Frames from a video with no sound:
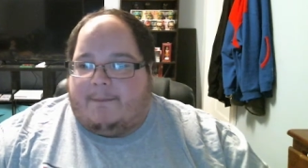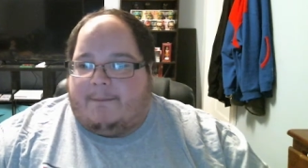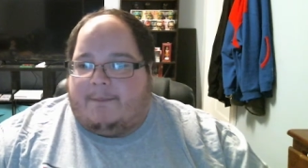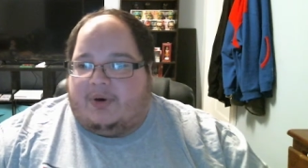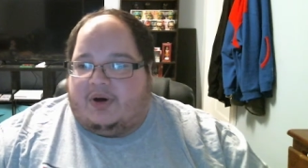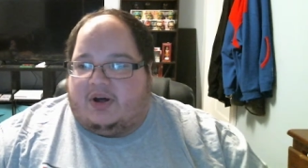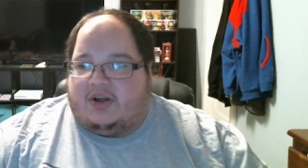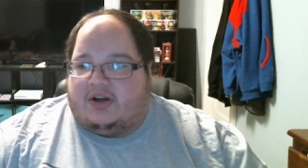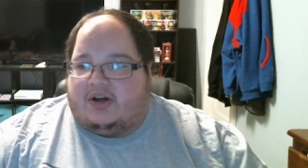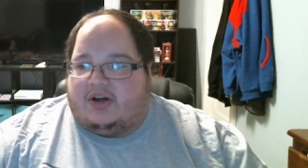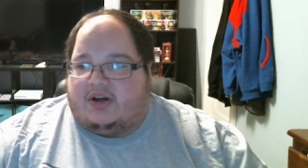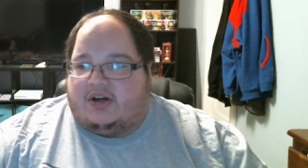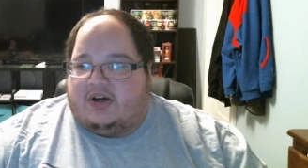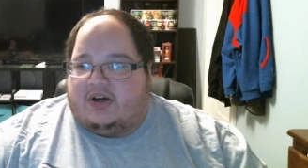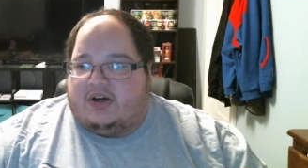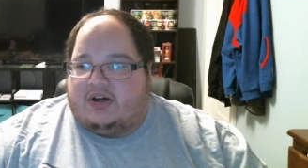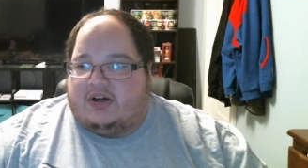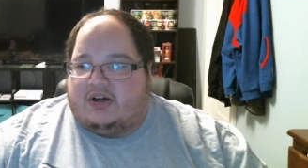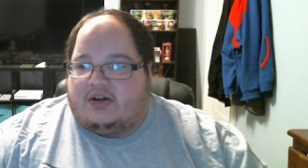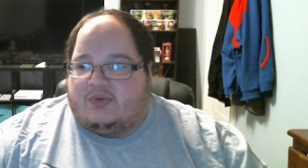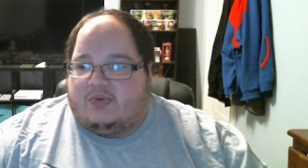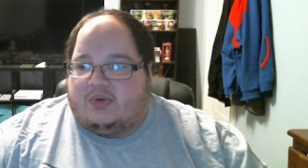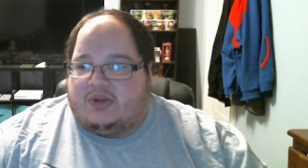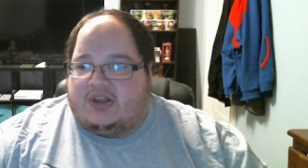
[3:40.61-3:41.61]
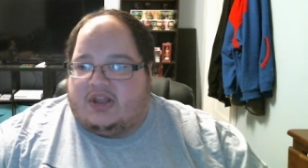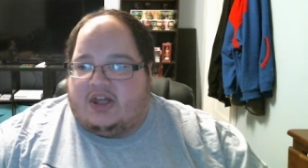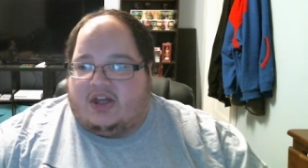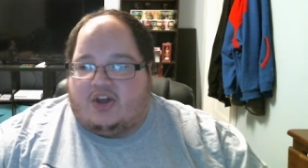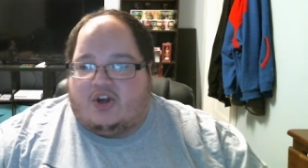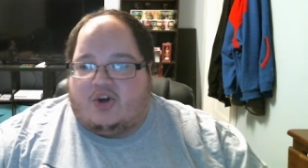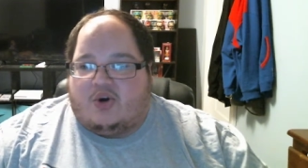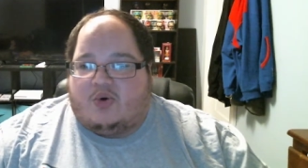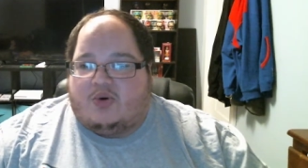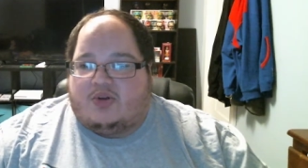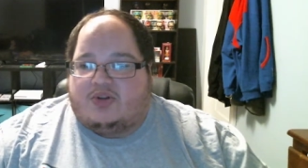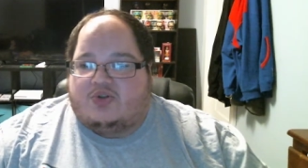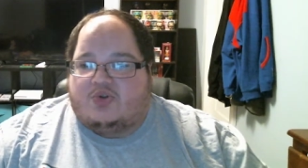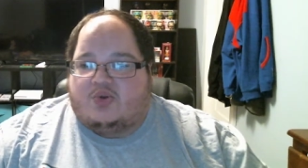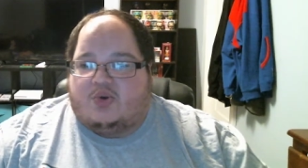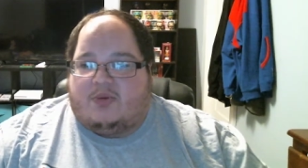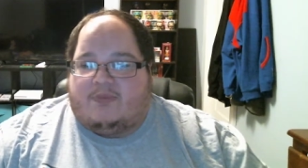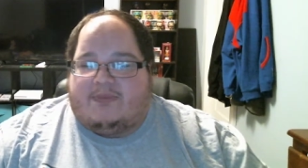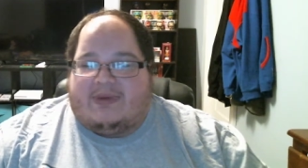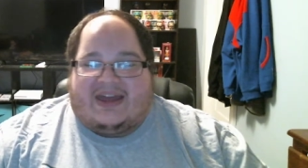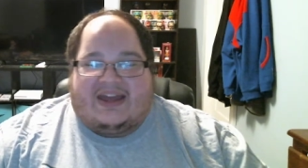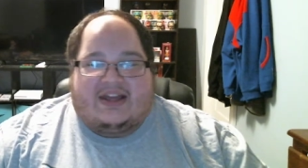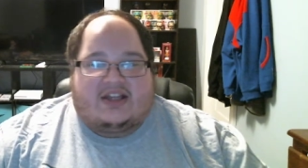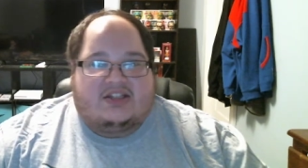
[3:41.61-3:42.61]
But we then go into a
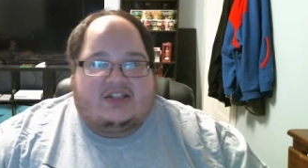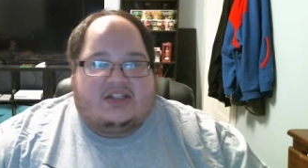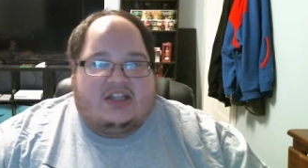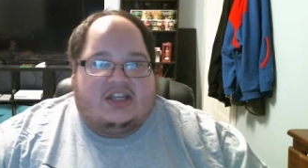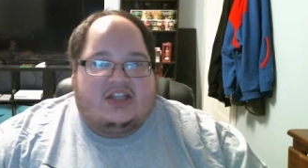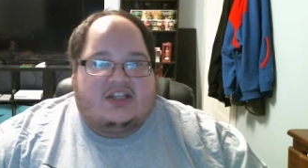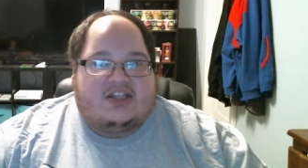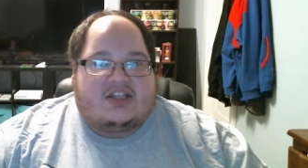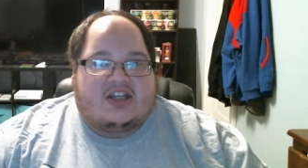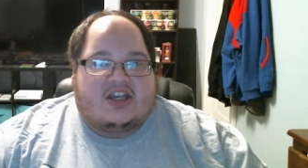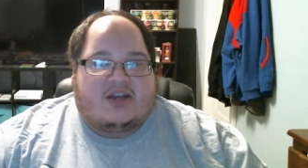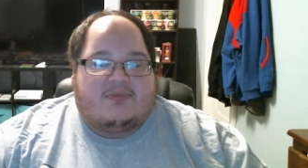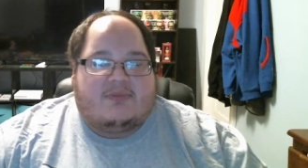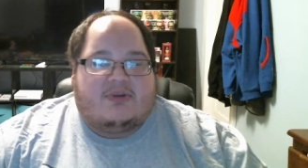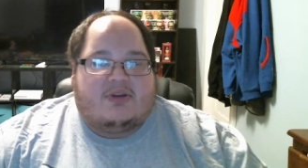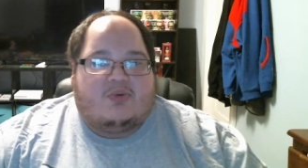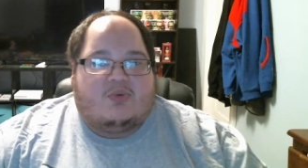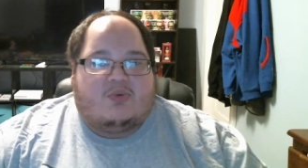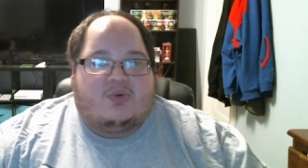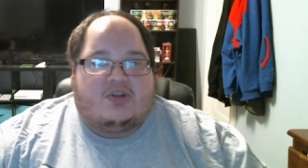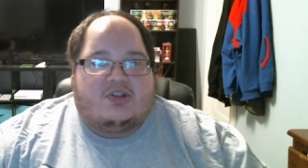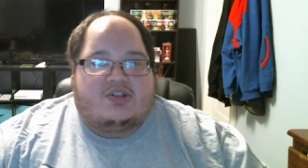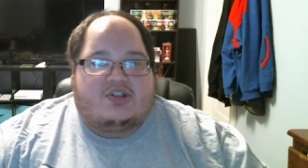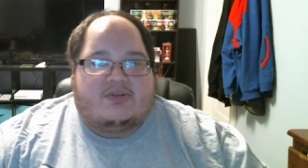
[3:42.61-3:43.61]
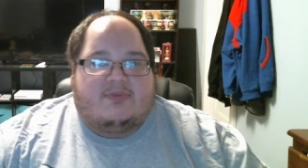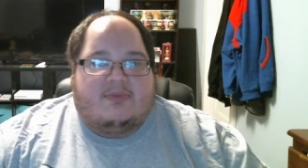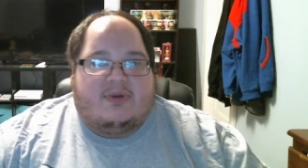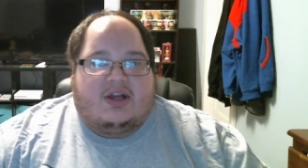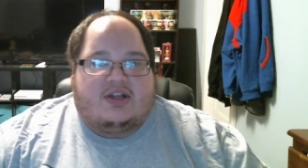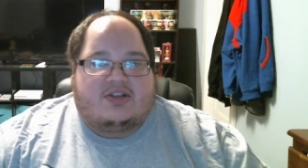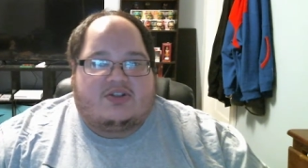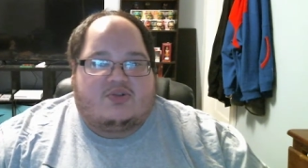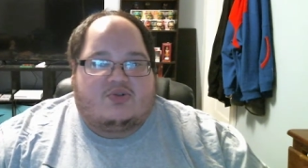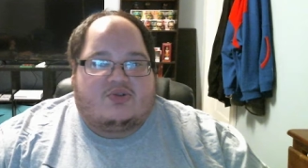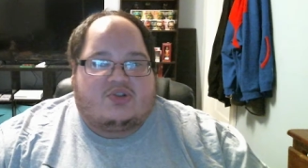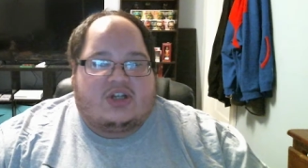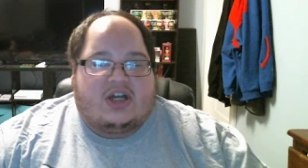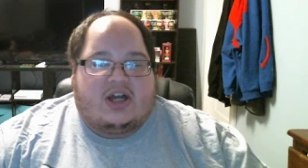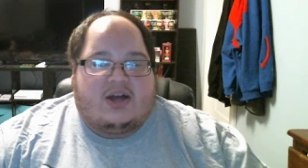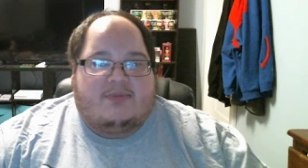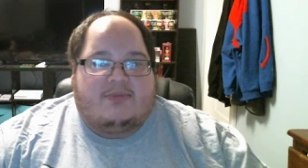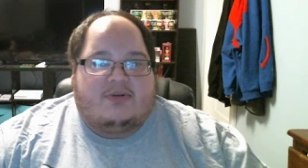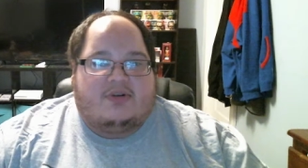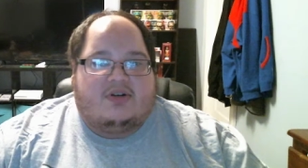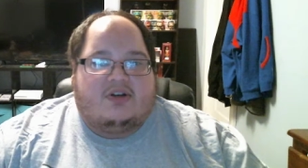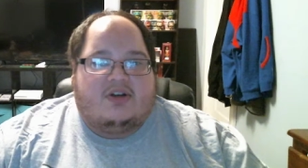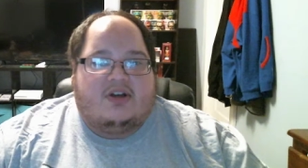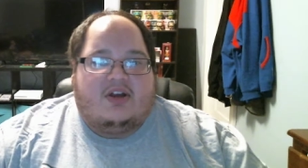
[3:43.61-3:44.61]
backstage segment with Tommaso
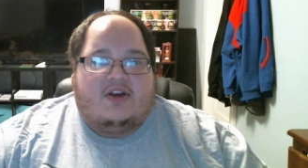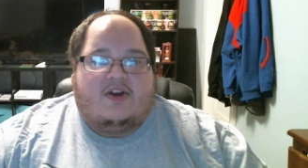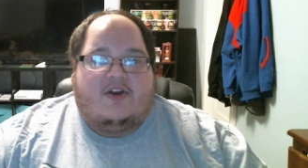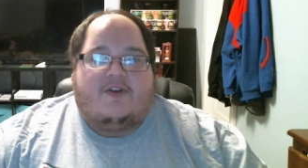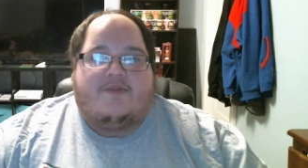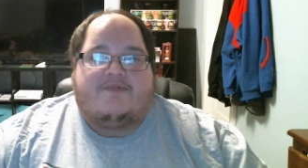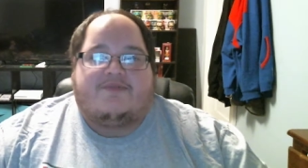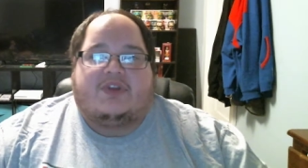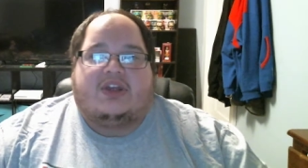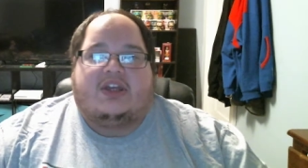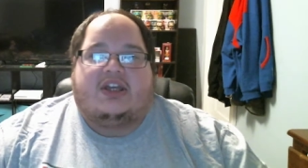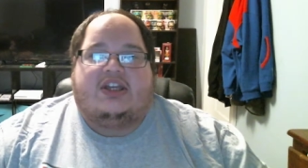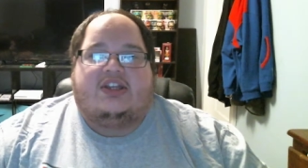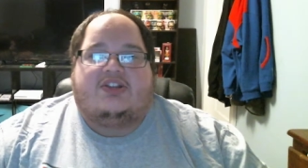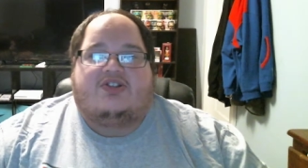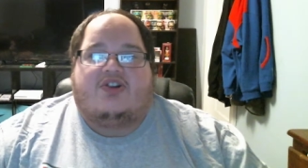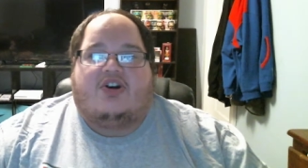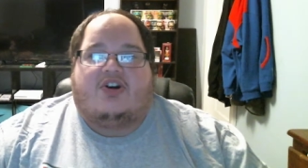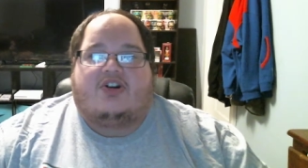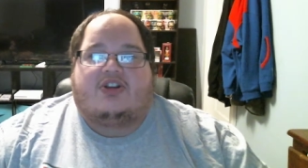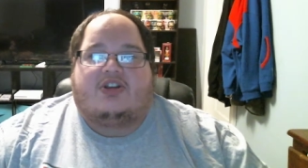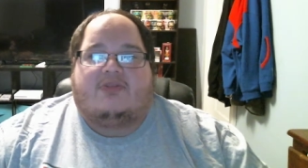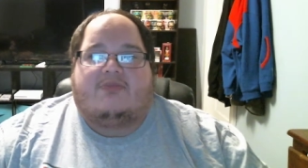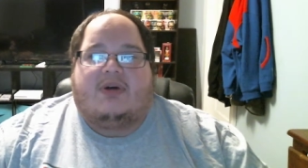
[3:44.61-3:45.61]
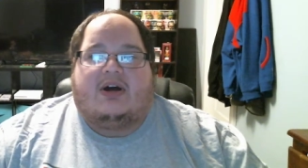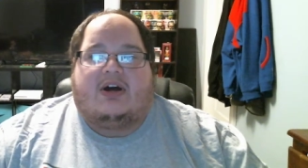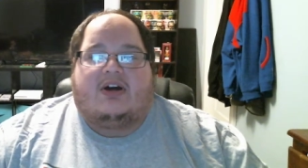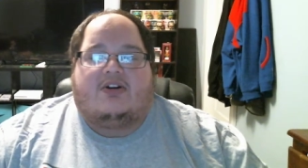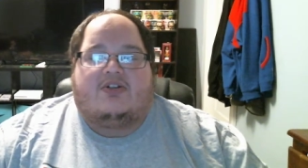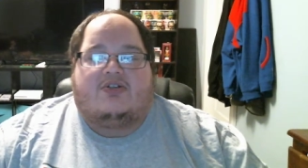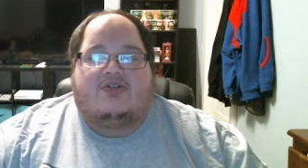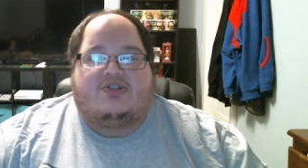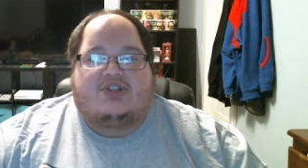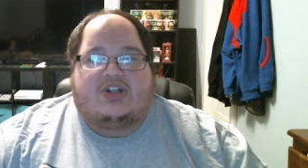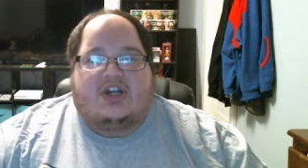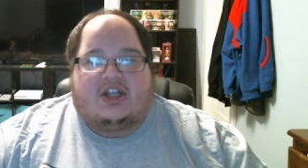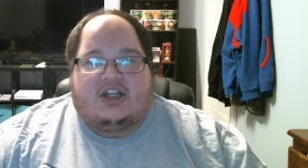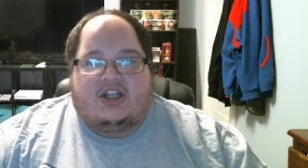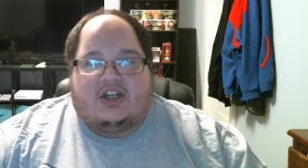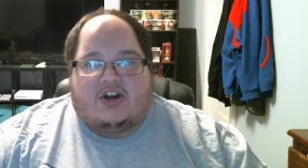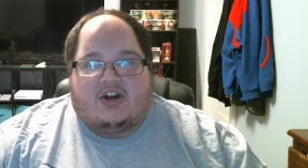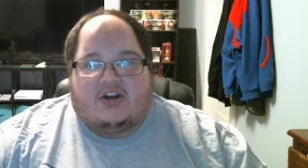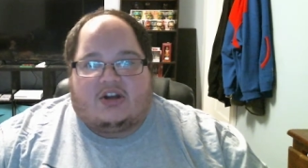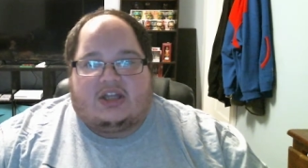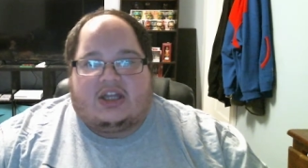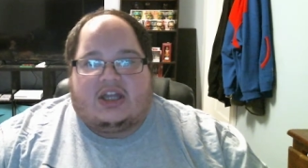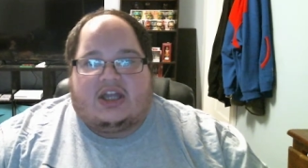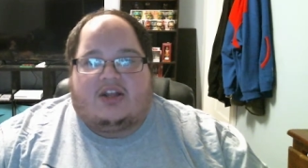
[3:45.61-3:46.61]
Ciampa. He talked about Johnny
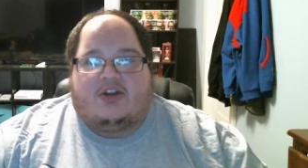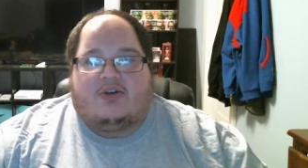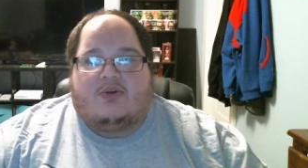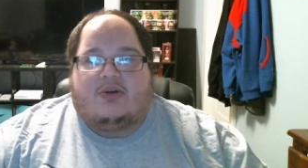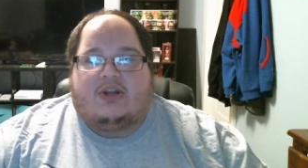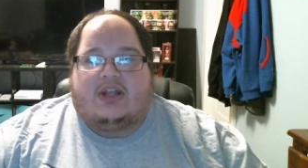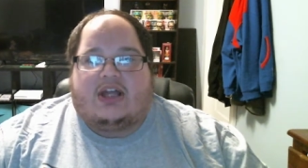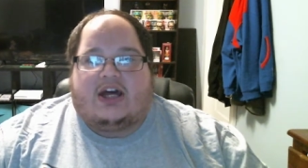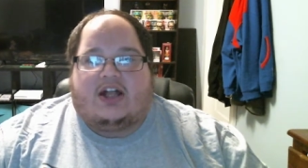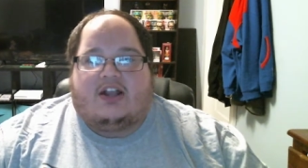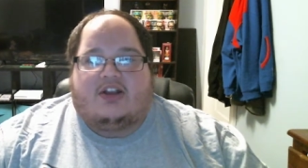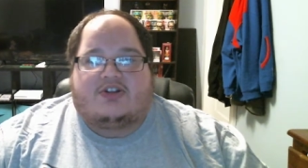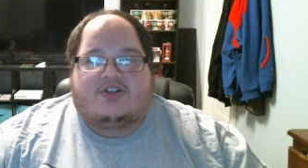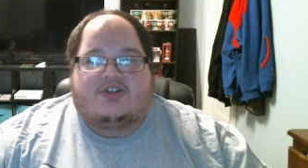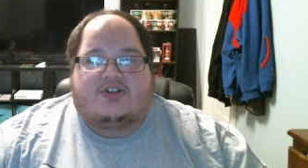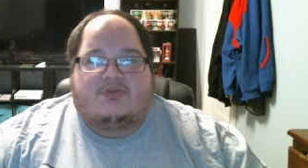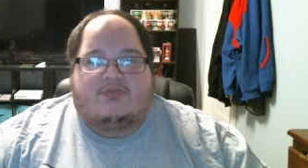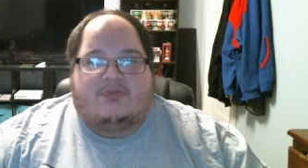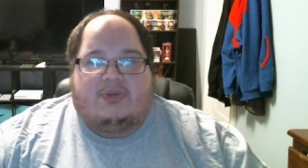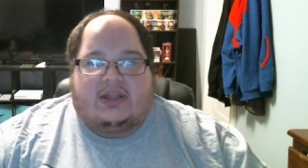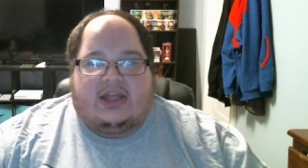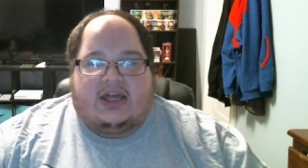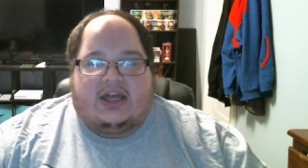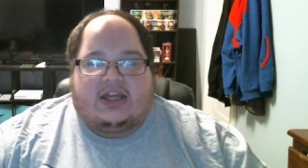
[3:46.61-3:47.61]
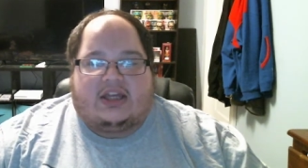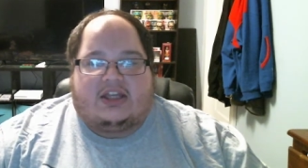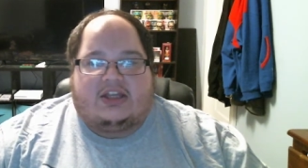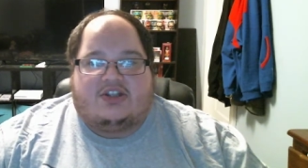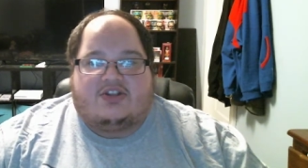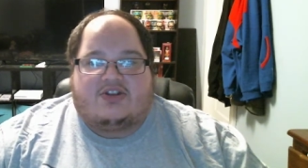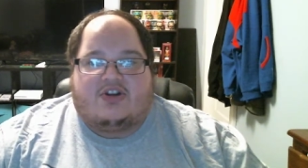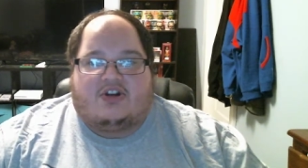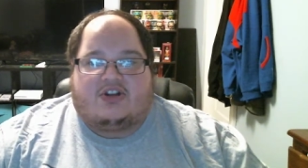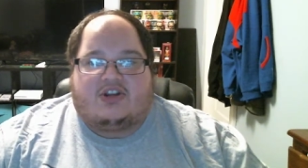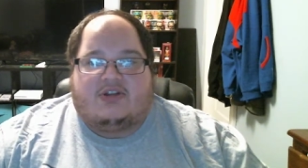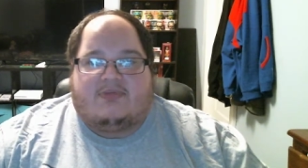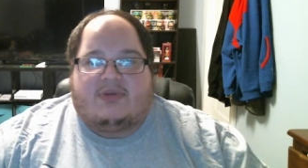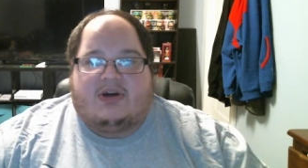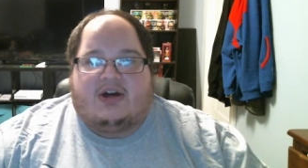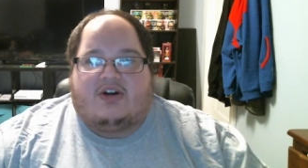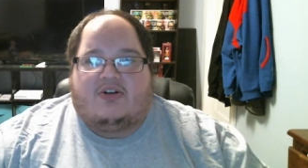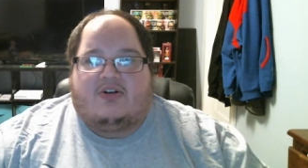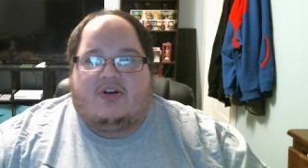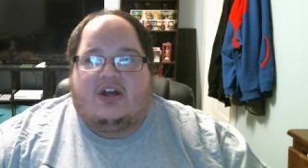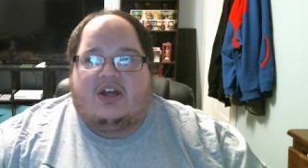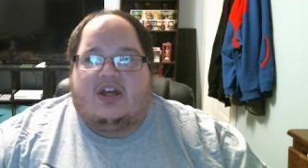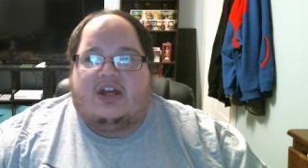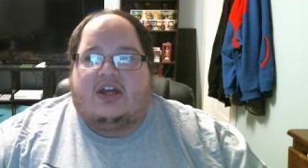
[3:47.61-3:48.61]
Gargano and Aleister Black. He talked
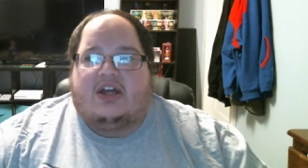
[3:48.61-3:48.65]
about